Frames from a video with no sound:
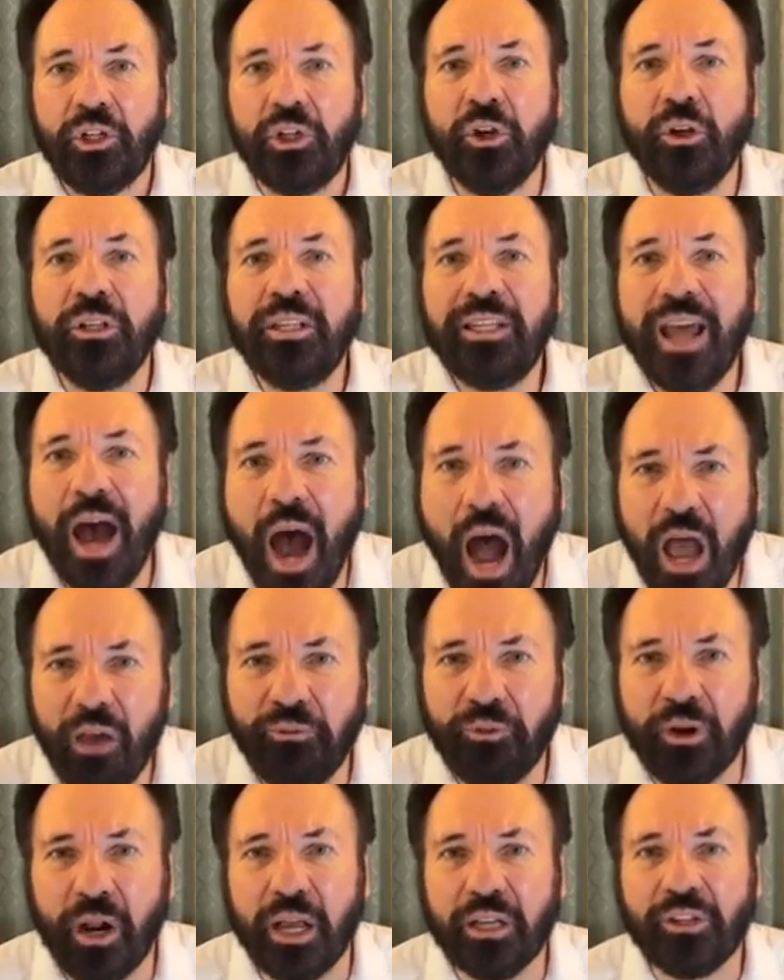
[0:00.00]
to die
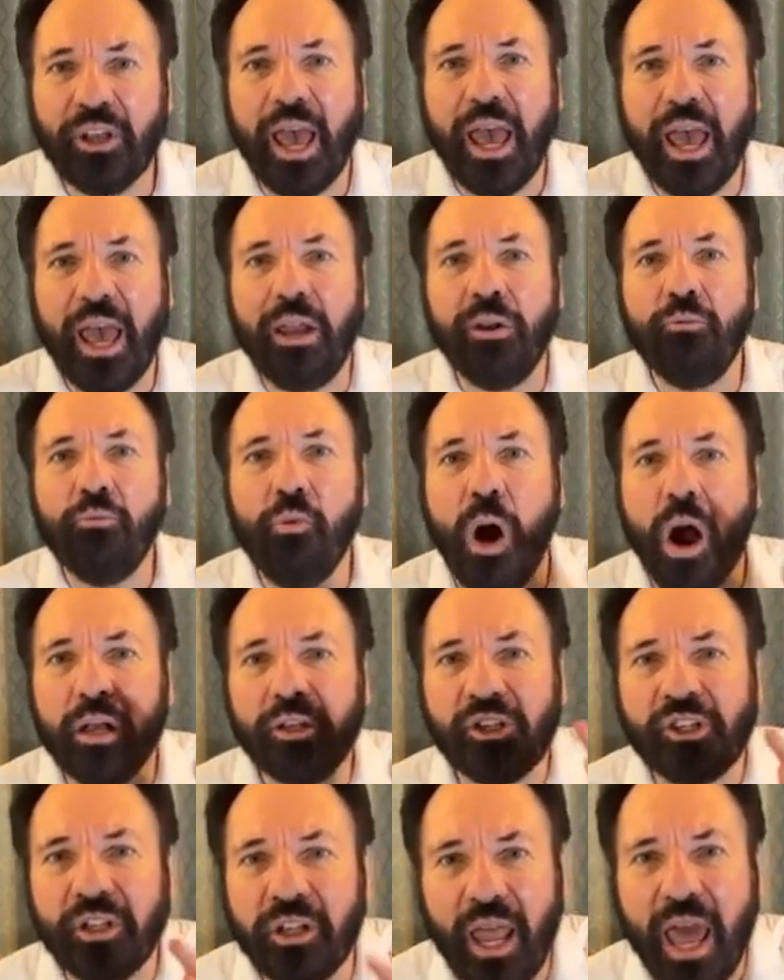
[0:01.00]
for us and
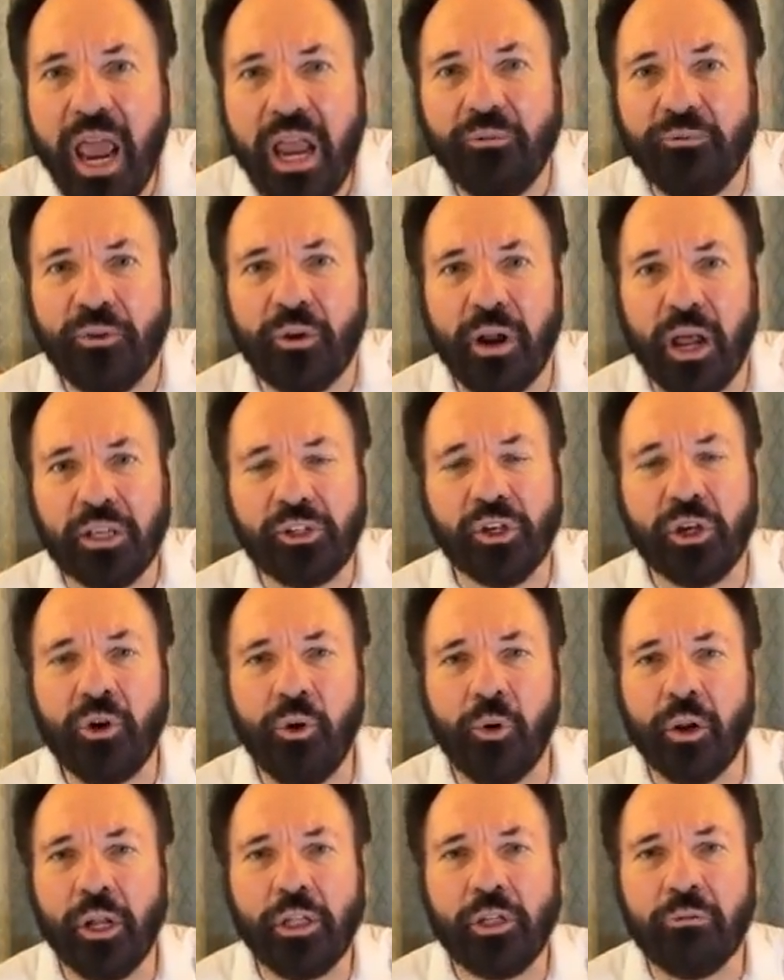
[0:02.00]
was slain for us,
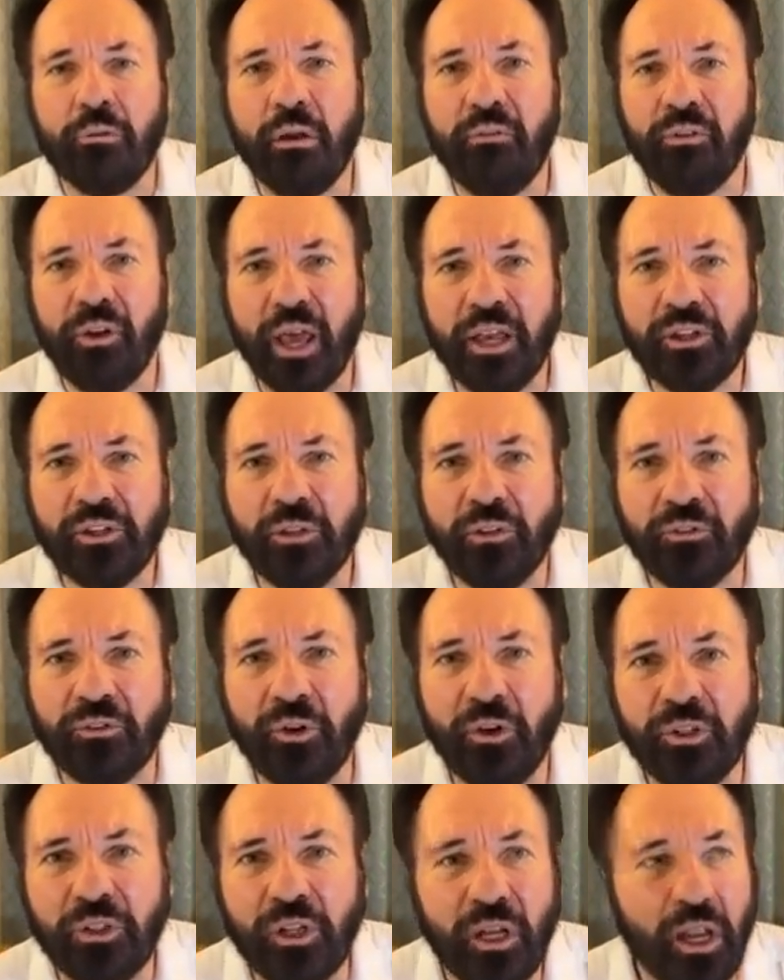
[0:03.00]
according to Revelation
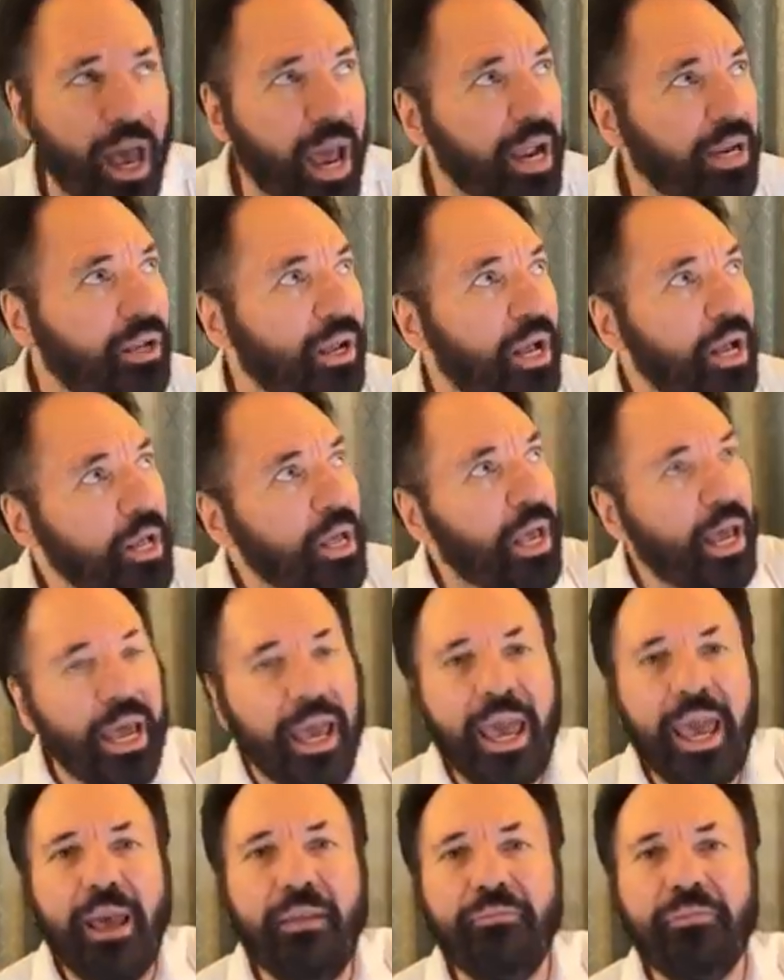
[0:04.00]
13:8.
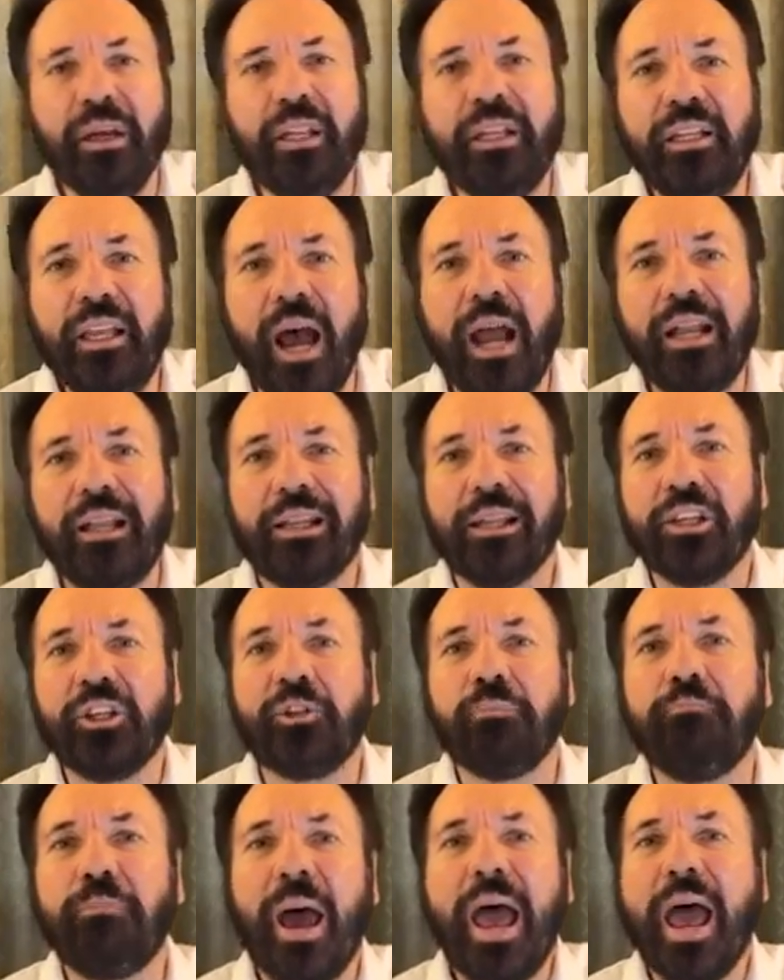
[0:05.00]
In the
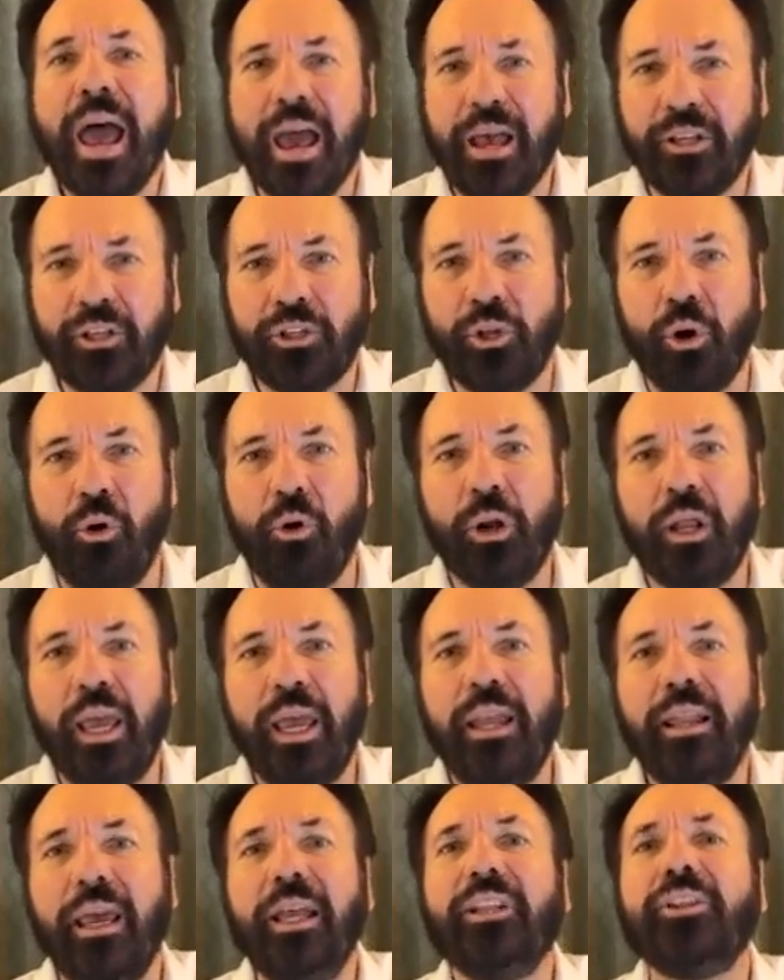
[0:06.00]
dateless past or
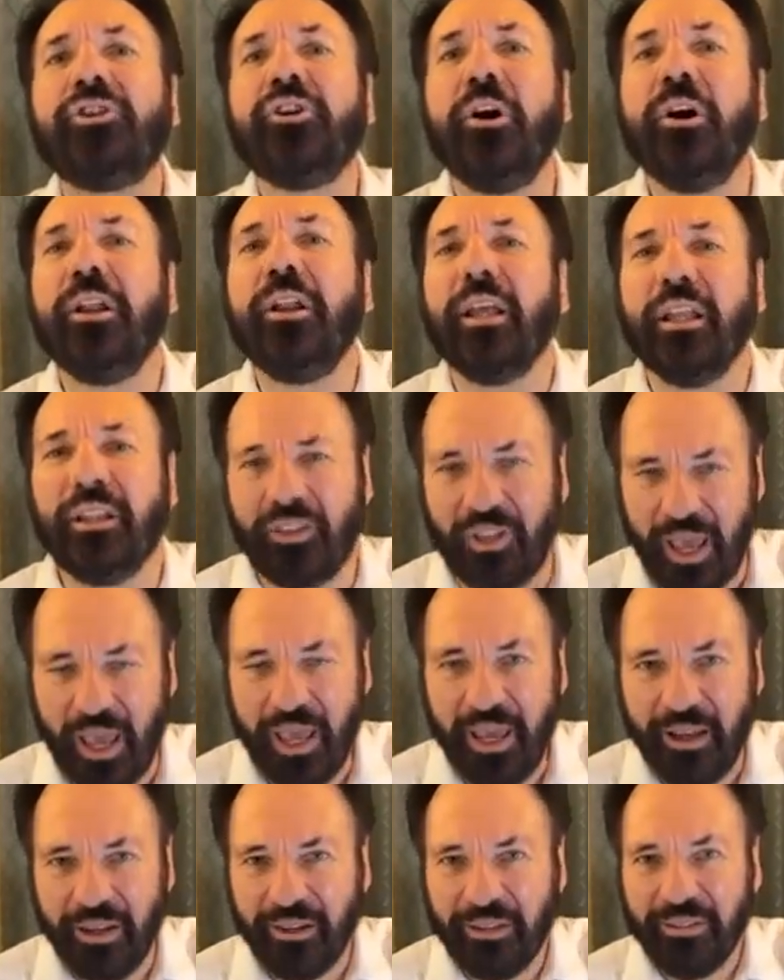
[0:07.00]
in
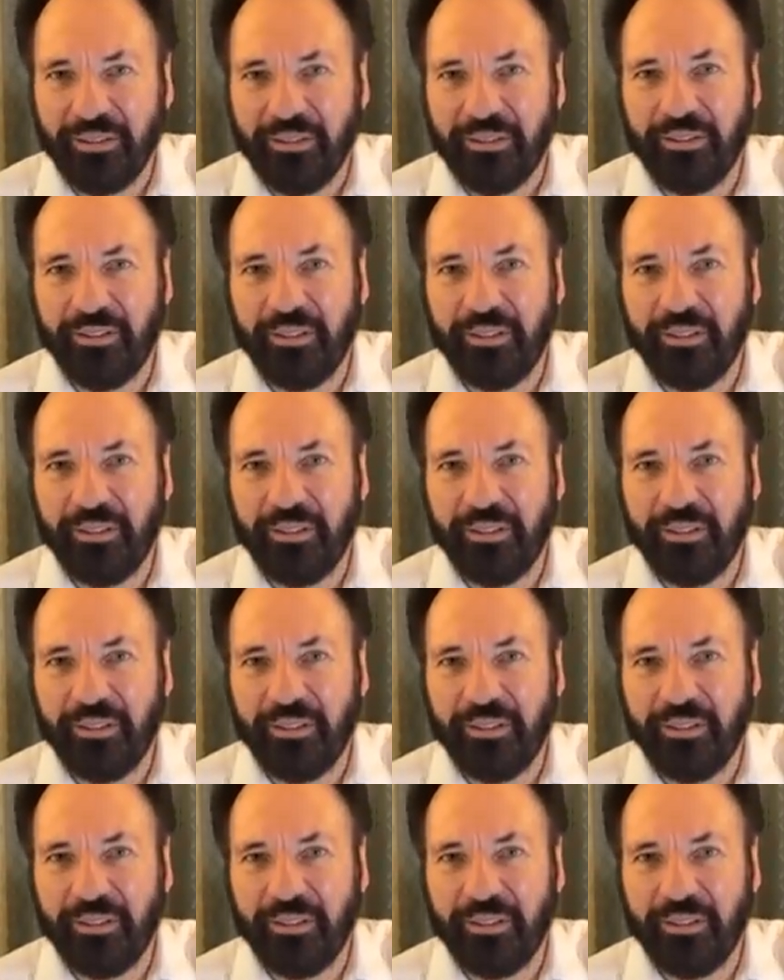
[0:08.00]
eternity,